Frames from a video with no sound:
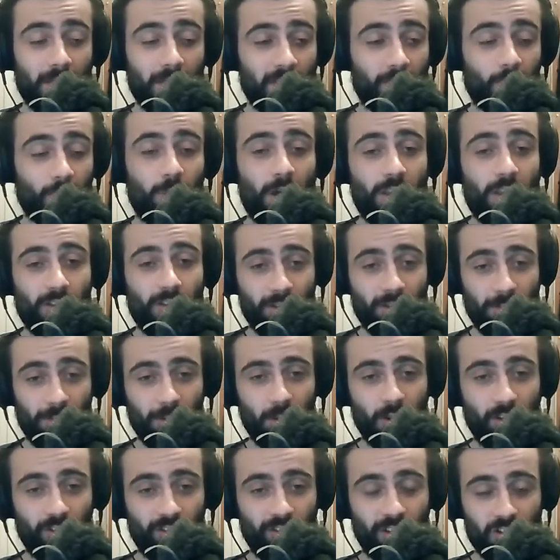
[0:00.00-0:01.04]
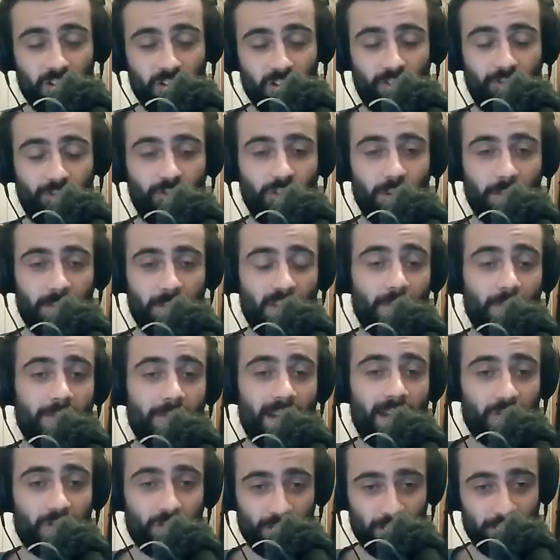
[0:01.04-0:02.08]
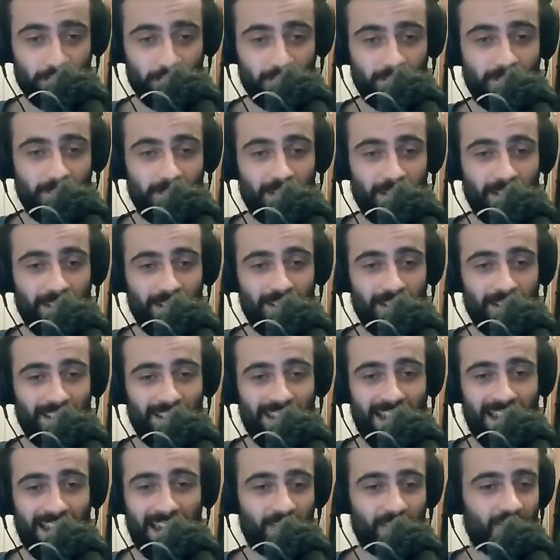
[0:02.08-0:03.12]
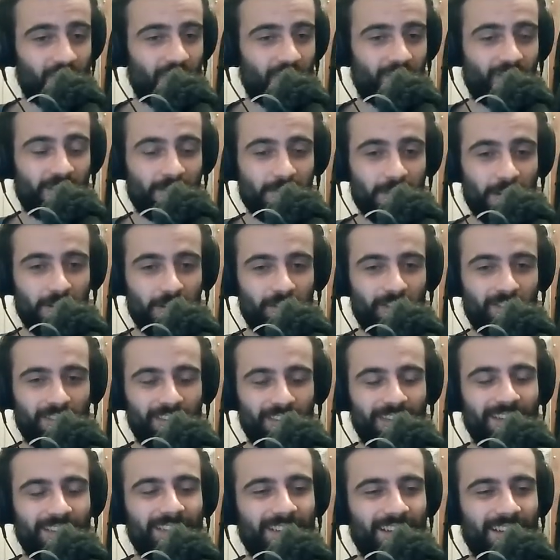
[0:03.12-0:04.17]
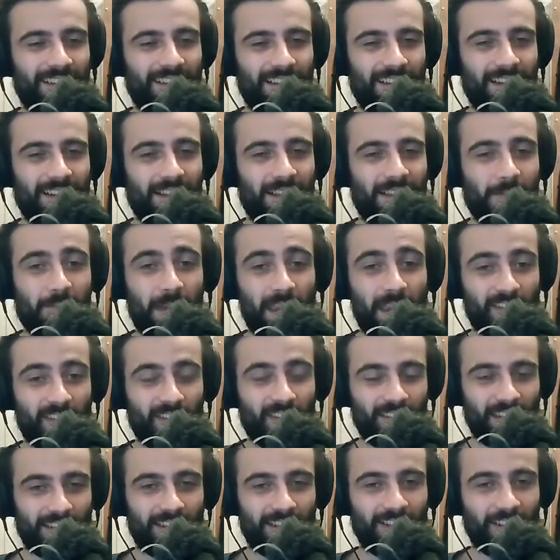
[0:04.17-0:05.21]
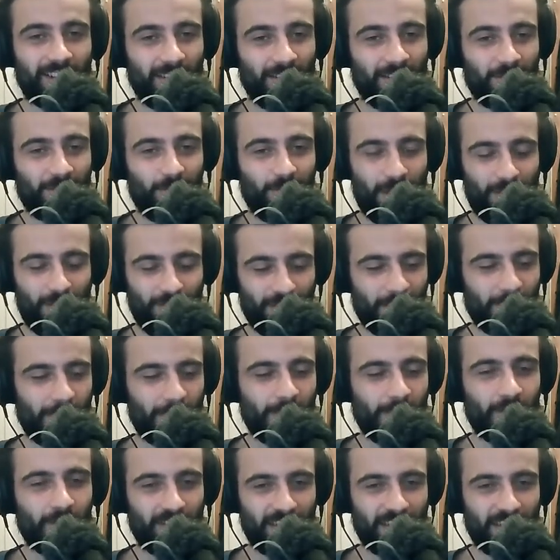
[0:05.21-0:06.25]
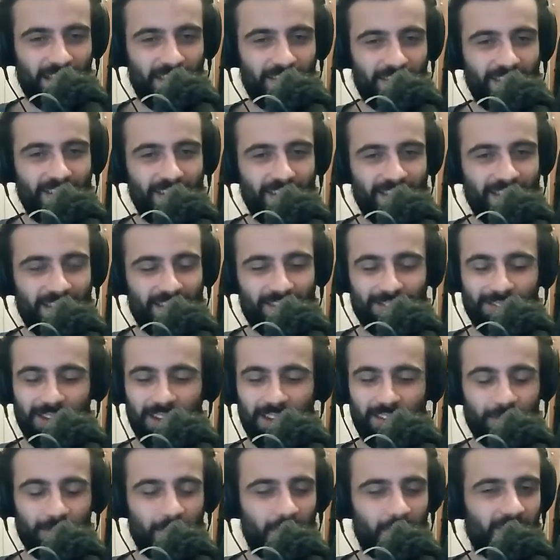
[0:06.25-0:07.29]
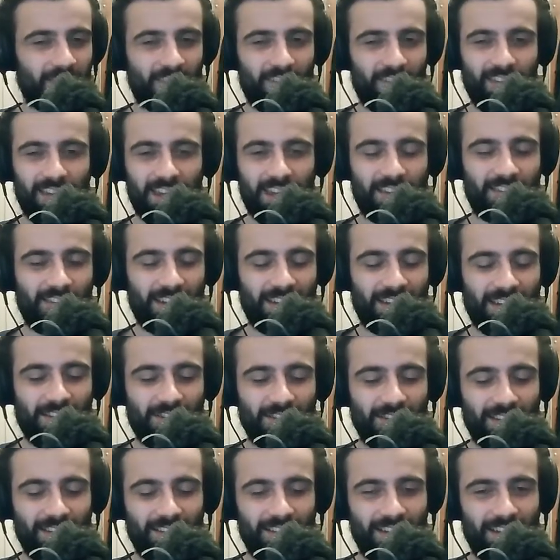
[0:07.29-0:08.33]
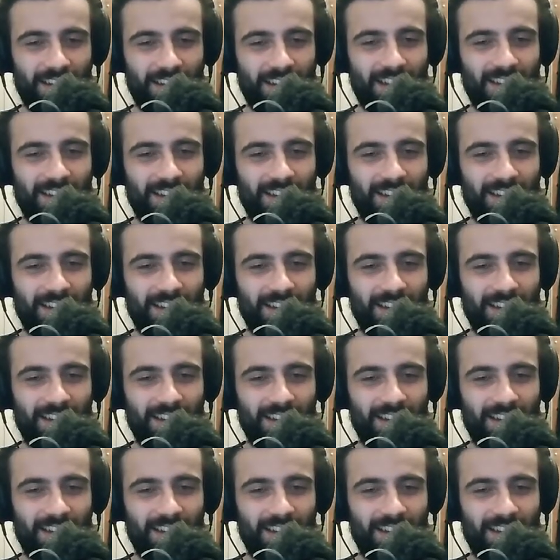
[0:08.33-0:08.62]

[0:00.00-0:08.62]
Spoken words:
but these weather reports are just from his bedroom, and it's just the most basic kind of weather reporting ever. It's the most insane thing ever.